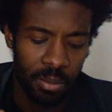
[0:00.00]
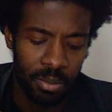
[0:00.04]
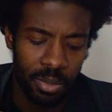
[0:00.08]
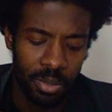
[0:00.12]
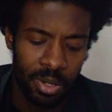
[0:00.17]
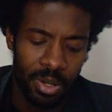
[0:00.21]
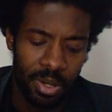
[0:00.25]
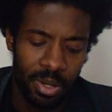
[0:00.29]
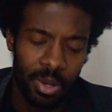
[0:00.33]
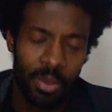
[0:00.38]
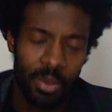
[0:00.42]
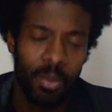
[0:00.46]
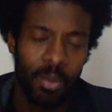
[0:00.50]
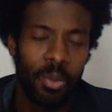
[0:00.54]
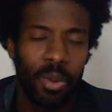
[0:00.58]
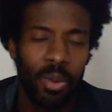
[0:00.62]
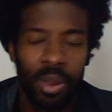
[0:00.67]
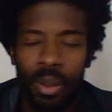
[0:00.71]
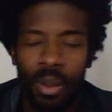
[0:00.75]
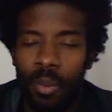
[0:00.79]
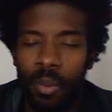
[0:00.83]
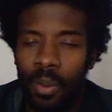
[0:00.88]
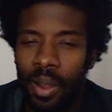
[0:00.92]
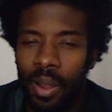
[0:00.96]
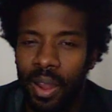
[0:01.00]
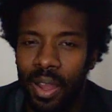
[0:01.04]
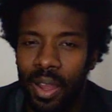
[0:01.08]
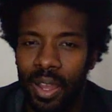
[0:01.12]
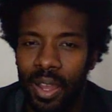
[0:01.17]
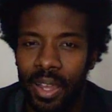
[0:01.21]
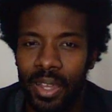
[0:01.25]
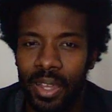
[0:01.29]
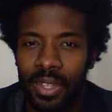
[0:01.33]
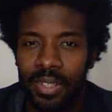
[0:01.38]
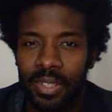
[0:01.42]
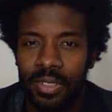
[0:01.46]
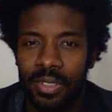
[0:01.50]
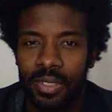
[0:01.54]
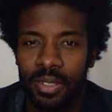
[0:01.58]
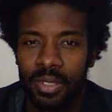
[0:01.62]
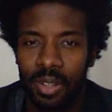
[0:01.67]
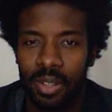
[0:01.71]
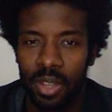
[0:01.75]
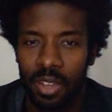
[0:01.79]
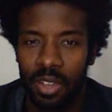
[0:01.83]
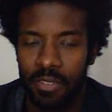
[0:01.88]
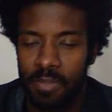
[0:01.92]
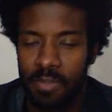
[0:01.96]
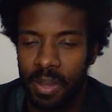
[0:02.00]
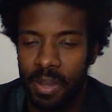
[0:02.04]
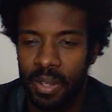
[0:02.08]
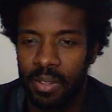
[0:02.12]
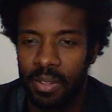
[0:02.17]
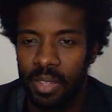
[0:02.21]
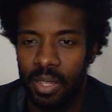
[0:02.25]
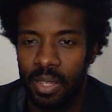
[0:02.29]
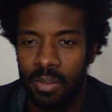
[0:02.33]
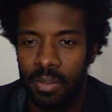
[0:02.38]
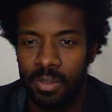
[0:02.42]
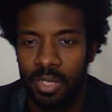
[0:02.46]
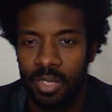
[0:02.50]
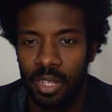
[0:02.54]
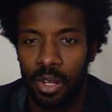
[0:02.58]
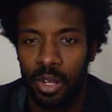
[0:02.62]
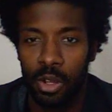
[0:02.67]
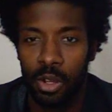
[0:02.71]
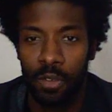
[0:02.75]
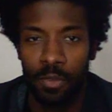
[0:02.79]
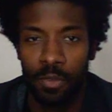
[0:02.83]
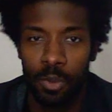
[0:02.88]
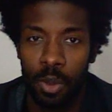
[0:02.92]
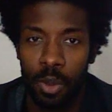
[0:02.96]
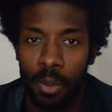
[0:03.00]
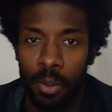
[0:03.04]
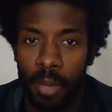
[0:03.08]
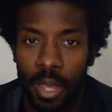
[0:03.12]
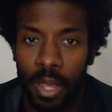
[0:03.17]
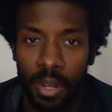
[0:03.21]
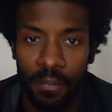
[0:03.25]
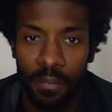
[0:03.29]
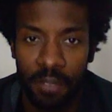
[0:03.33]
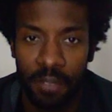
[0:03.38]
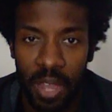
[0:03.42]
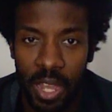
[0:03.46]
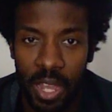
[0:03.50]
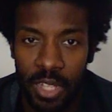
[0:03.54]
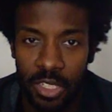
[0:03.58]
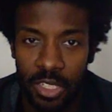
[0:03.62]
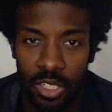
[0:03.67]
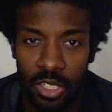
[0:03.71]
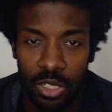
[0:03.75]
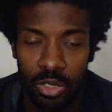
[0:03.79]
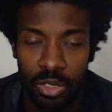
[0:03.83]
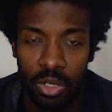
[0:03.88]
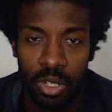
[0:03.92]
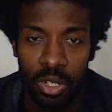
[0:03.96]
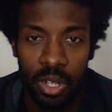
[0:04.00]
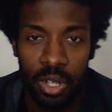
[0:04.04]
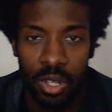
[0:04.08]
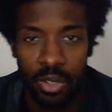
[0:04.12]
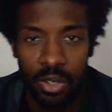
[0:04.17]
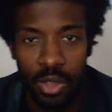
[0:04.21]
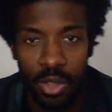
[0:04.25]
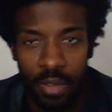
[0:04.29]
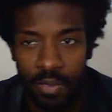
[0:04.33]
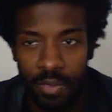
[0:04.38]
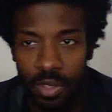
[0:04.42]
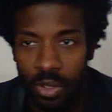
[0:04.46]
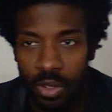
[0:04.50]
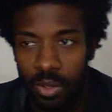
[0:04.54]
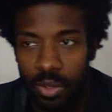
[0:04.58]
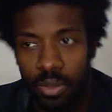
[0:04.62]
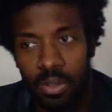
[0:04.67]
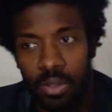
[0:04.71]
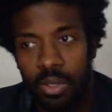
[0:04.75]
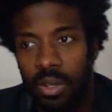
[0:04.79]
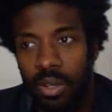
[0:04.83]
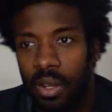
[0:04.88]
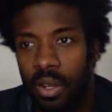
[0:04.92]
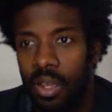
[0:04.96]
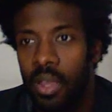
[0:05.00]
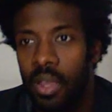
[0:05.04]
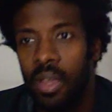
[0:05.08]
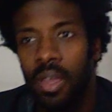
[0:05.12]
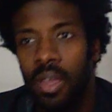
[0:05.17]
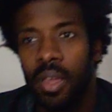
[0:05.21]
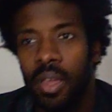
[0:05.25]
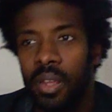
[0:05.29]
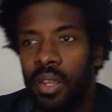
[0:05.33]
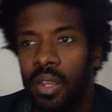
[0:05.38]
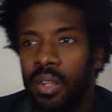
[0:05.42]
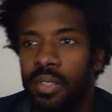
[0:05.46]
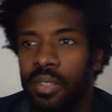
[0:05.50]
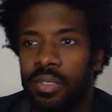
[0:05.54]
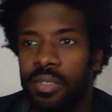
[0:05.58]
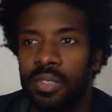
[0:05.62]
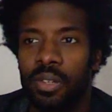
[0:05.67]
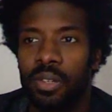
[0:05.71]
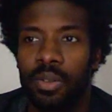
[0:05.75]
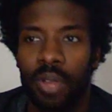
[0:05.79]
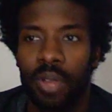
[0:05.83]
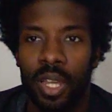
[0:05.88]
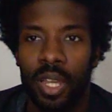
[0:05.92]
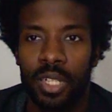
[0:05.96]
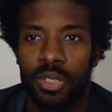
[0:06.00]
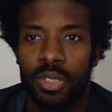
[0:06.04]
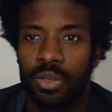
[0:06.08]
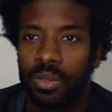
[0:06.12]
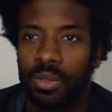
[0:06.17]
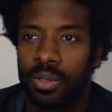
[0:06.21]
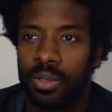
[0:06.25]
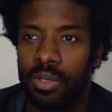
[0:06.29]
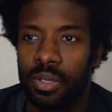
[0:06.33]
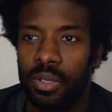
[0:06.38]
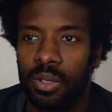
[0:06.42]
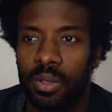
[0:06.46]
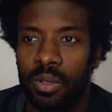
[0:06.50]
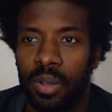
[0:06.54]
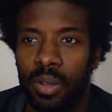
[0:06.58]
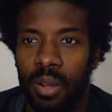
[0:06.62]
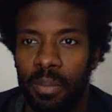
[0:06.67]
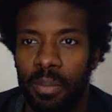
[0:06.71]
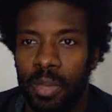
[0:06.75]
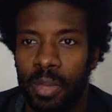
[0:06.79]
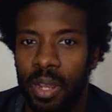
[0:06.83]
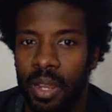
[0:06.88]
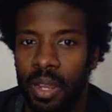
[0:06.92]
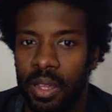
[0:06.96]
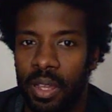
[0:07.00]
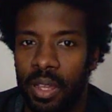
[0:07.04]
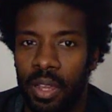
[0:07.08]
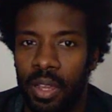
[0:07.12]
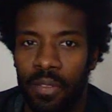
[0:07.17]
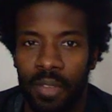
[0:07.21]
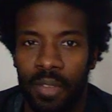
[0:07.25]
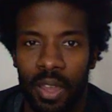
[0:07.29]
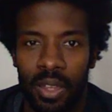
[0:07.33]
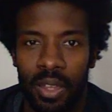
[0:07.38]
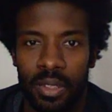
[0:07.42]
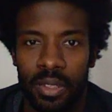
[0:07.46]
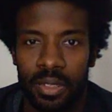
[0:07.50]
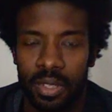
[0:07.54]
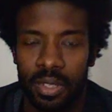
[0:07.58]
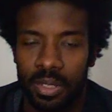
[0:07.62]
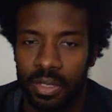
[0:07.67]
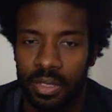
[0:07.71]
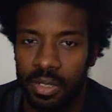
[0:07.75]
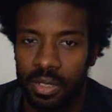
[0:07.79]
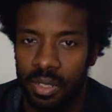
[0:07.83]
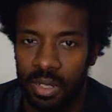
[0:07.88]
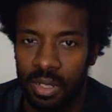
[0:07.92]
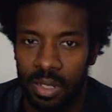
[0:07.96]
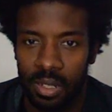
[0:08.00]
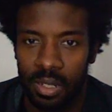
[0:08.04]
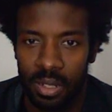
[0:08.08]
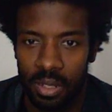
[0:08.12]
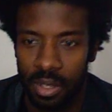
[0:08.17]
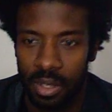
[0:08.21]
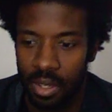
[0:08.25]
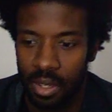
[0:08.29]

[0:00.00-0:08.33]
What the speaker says: career-wise, everybody keeps saying, "Oh, if you want to make it in fashion, you have to go to New York." That is so not true, dude. I mean, I have access to